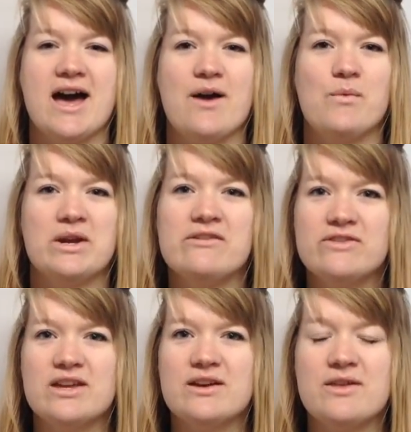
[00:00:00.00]
one of
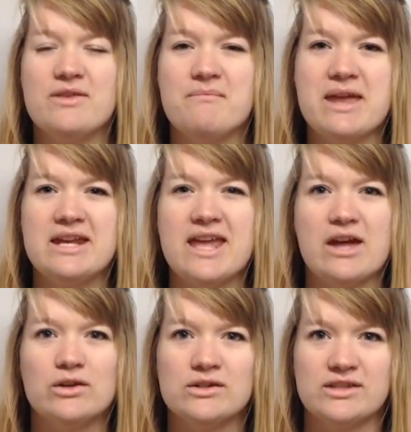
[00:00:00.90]
the main
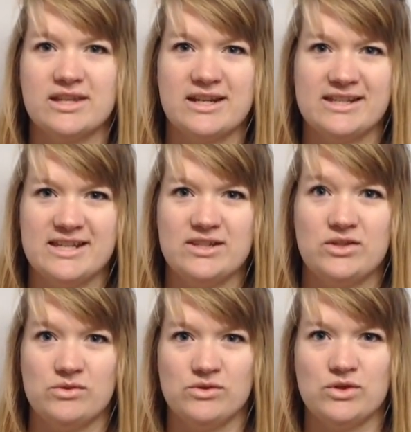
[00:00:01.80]
errors that I see
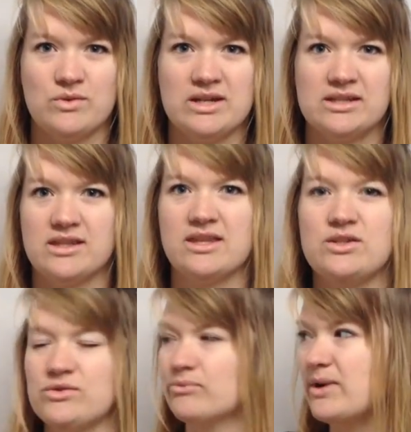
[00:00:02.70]
students doing is that they
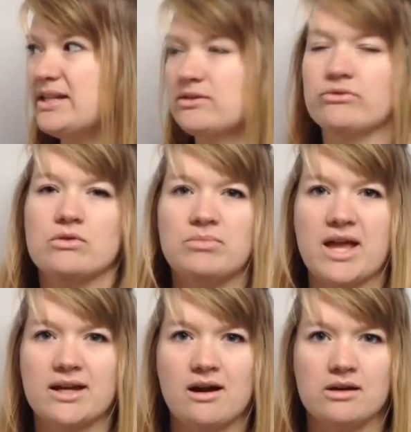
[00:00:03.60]
just race through a
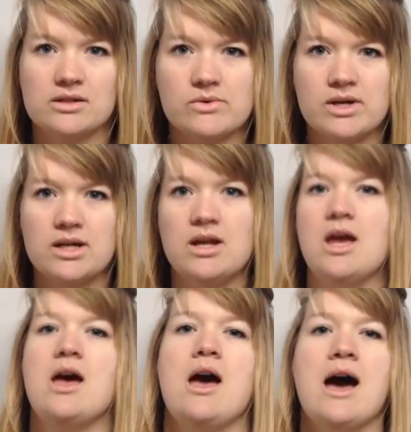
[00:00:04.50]
blind contour.
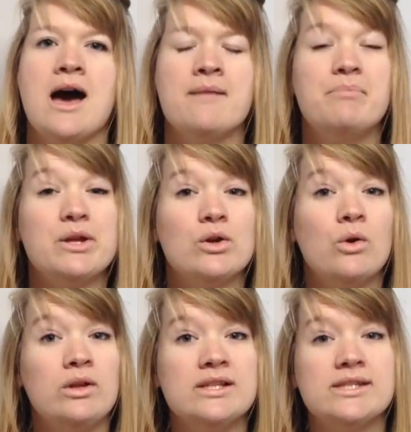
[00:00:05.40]
But your
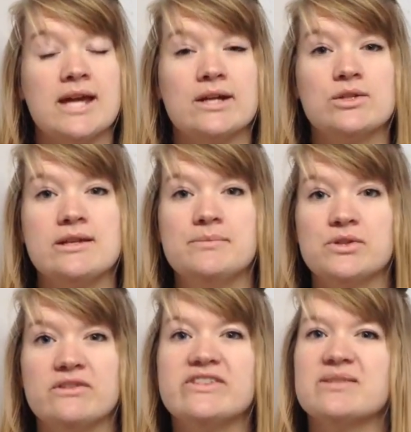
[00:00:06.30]
goal is to actually
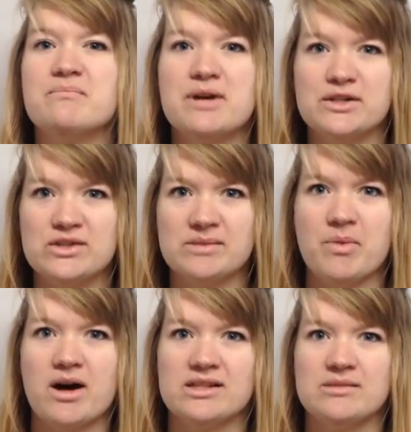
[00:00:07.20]
observe as much as
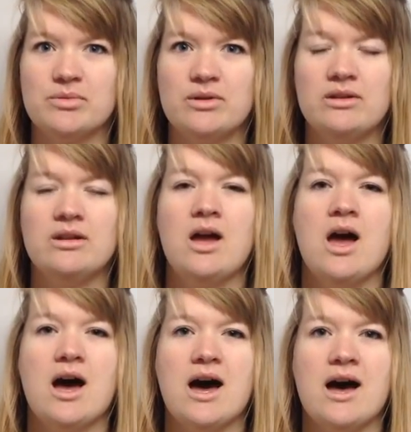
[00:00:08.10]
possible
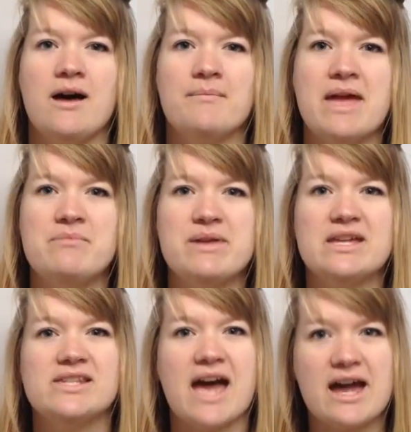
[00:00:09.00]
and be
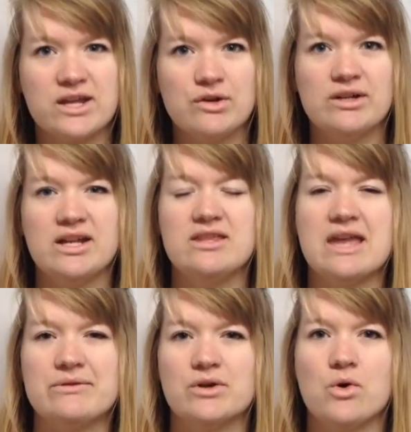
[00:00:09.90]
as accurate in
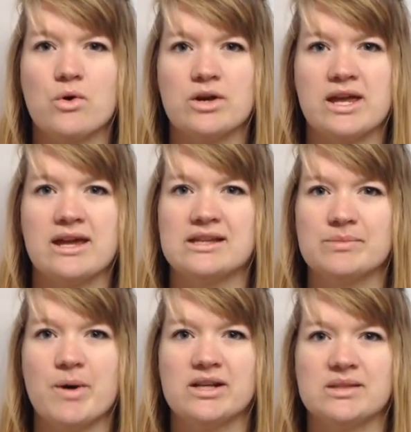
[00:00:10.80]
that recording as
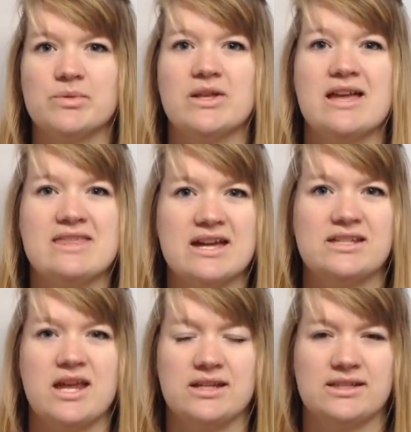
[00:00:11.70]
possible, and that
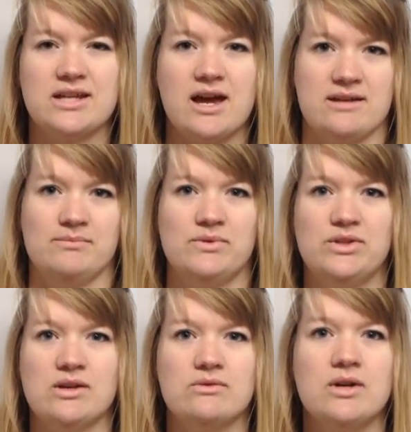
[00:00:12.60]
takes time.
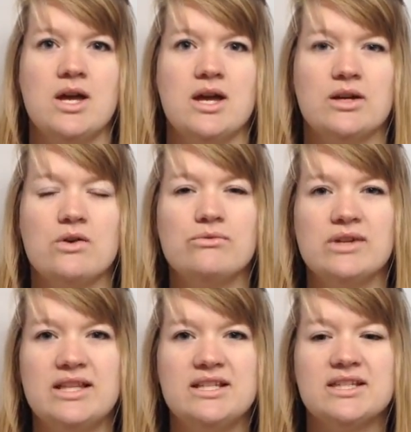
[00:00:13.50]
So go
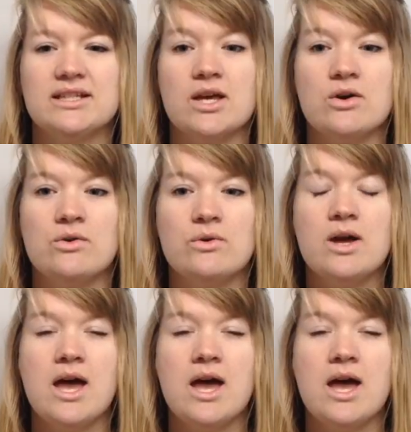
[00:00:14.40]
really slow.